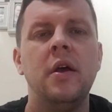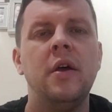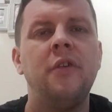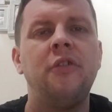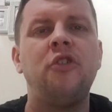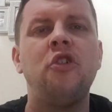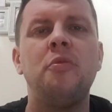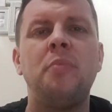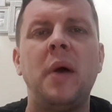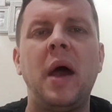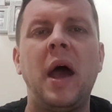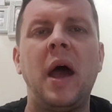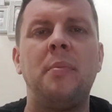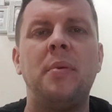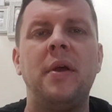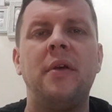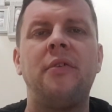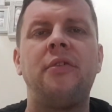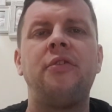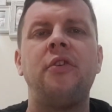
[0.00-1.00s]
Super
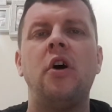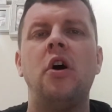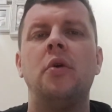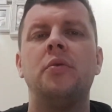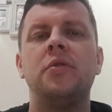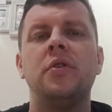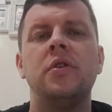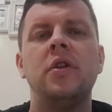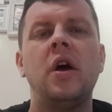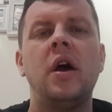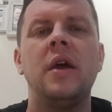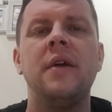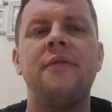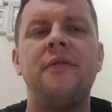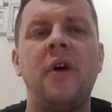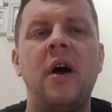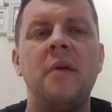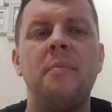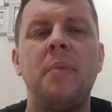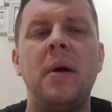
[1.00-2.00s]
happy it's sold,
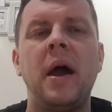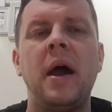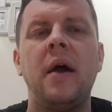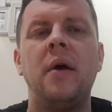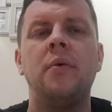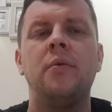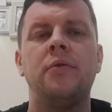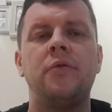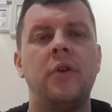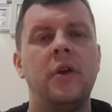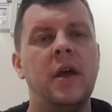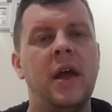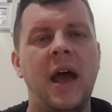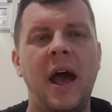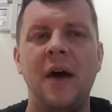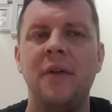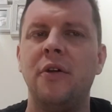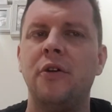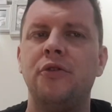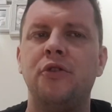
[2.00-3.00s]
£95,
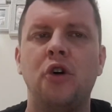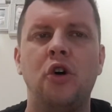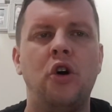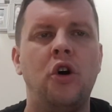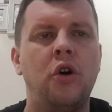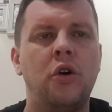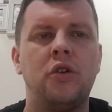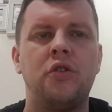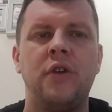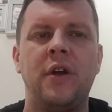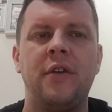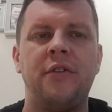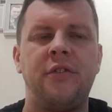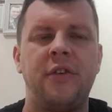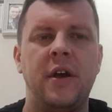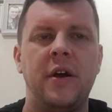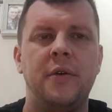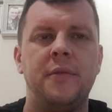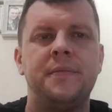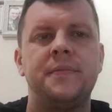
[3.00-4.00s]
out the door, great
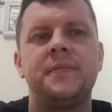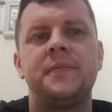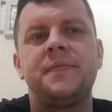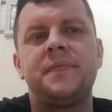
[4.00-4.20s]
sale.